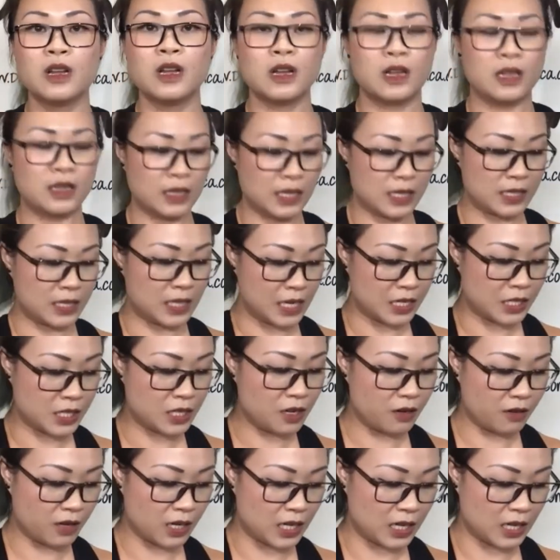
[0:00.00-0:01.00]
The
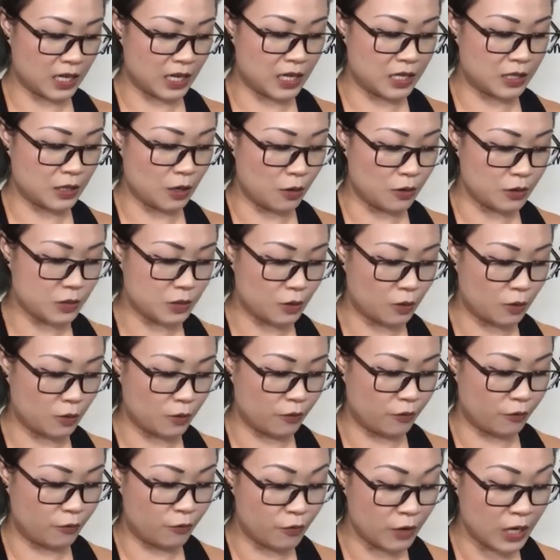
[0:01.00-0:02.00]
stationery kit is
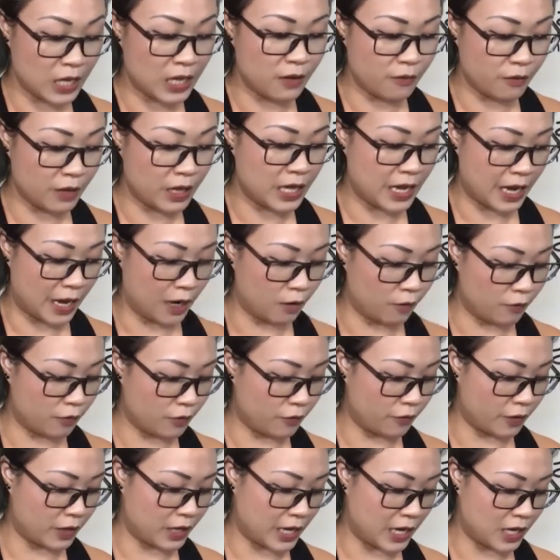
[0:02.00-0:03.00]
also really, really helpful
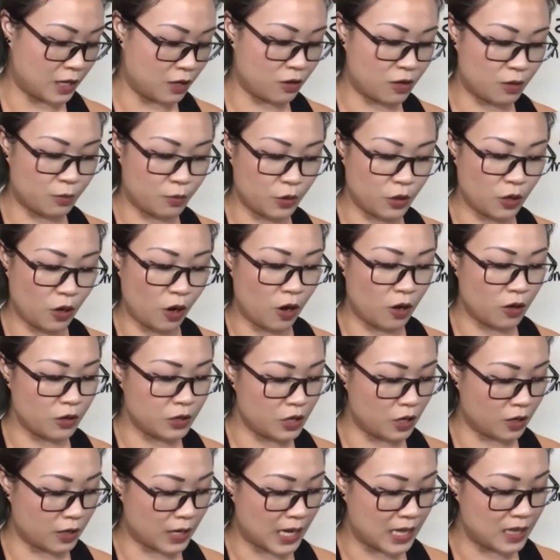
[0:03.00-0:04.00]
for that. You can put all
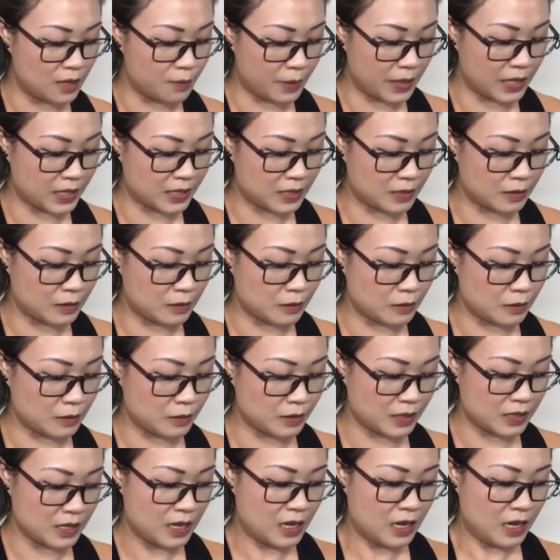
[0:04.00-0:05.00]
your color
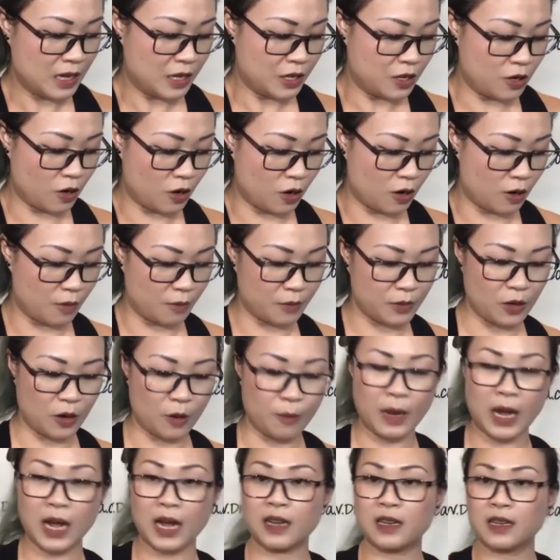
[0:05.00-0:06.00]
pencils, your
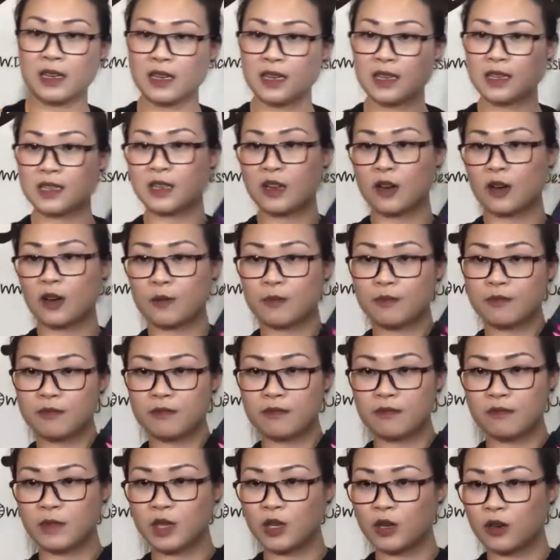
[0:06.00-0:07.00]
markers, your,
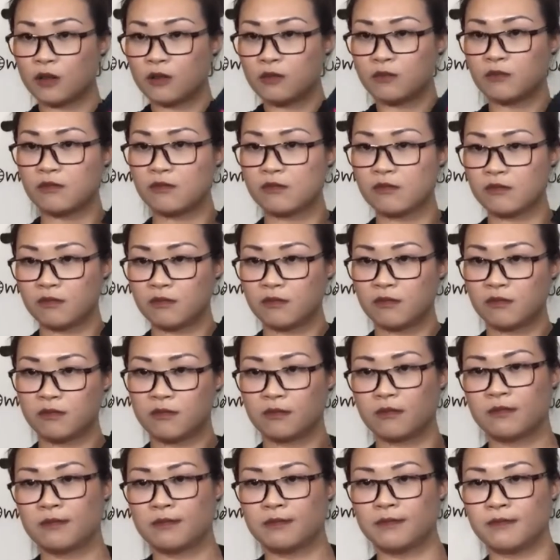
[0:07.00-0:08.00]
you know,
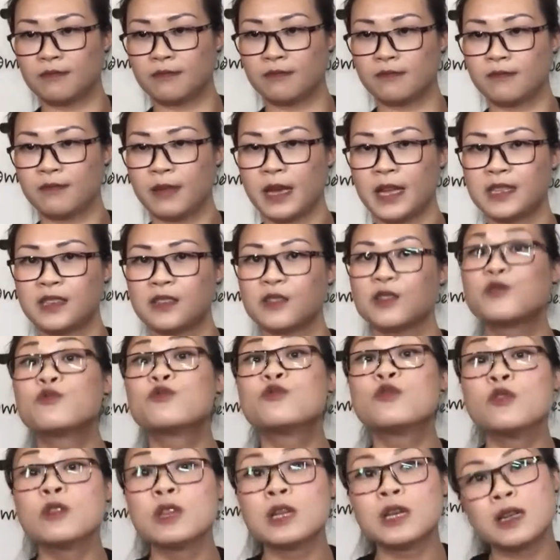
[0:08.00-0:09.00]
pencils,
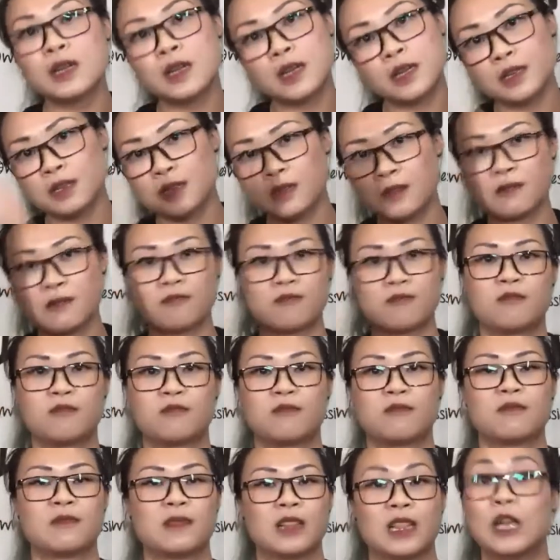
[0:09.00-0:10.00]
rulers,
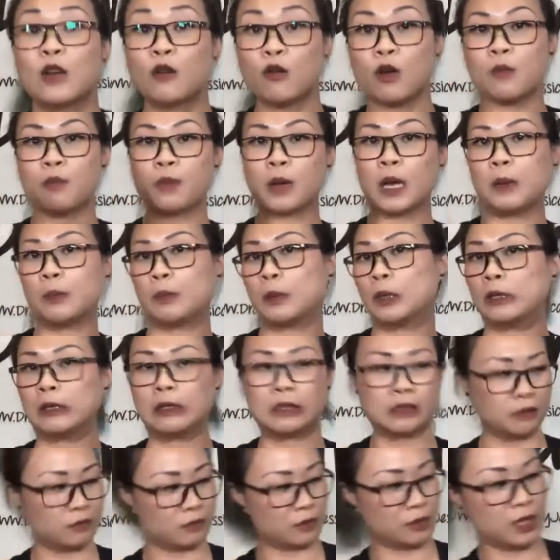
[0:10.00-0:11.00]
liquid paper,
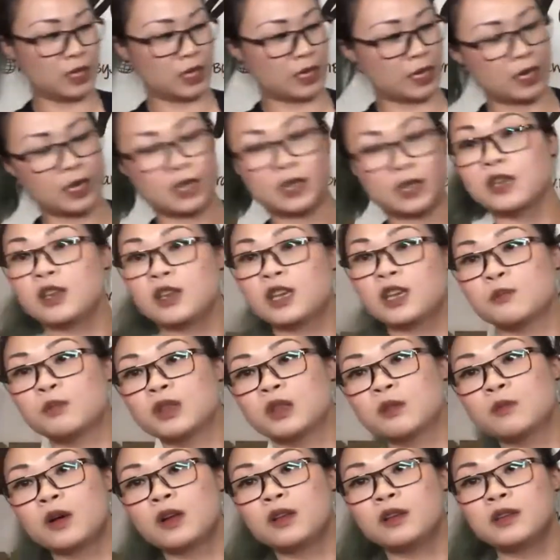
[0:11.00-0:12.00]
and all that kind of thing. You can put
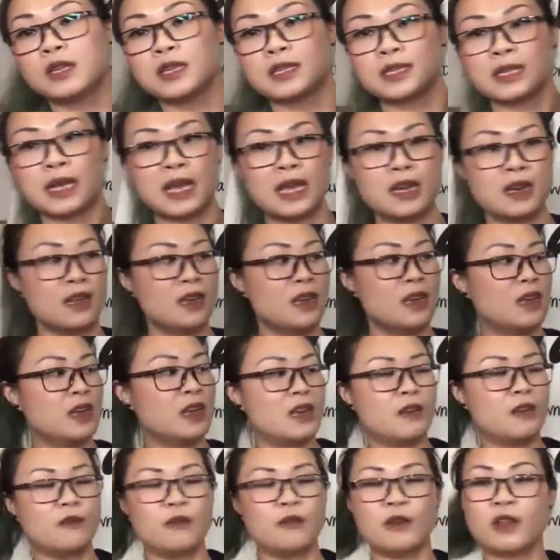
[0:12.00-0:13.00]
them all on the side,
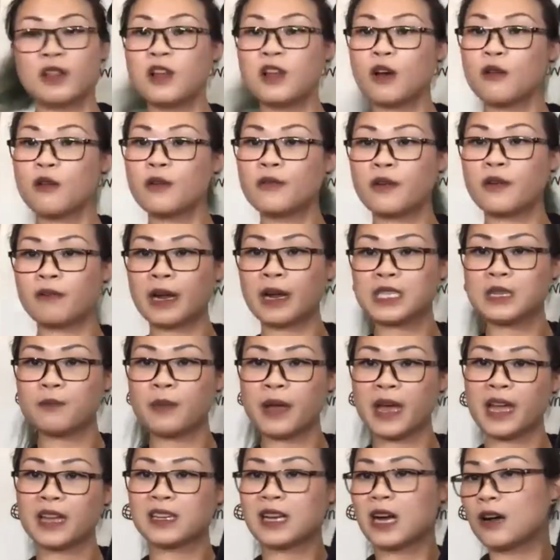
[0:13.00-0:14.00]
along with a writing
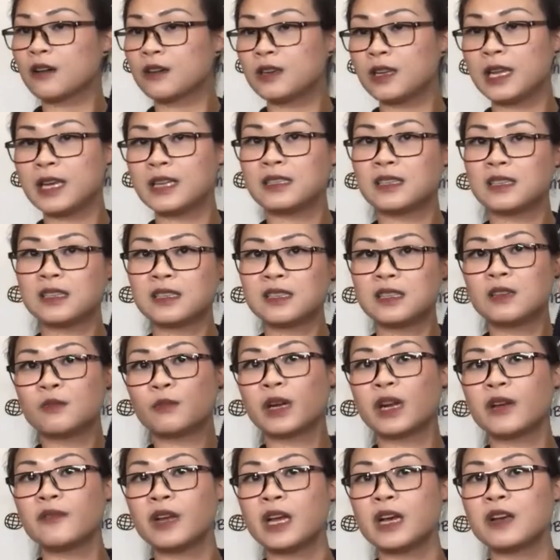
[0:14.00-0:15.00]
pad, calculator, and
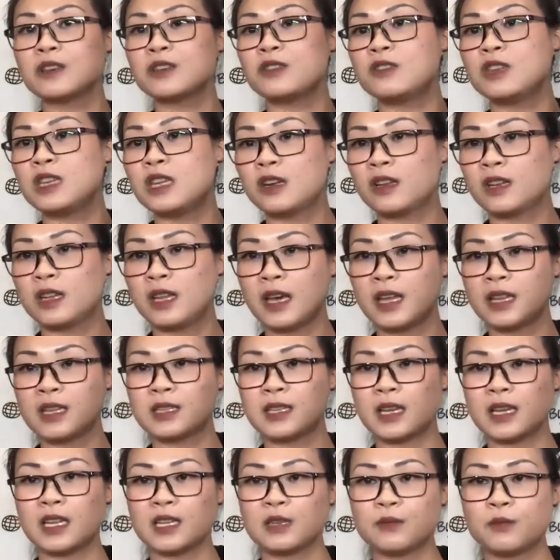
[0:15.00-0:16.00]
whatever else you need on the other
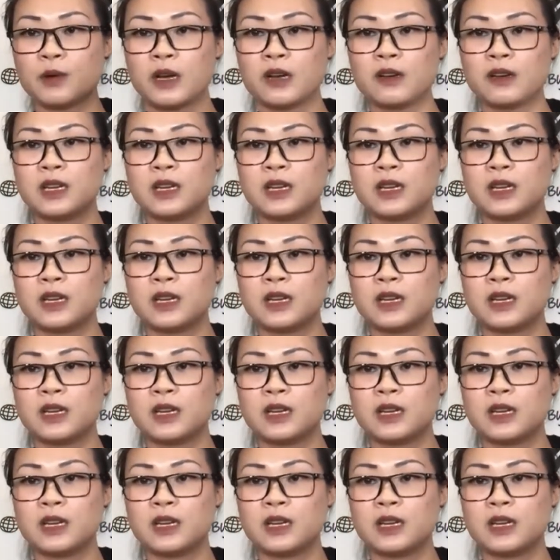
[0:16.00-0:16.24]
side as well.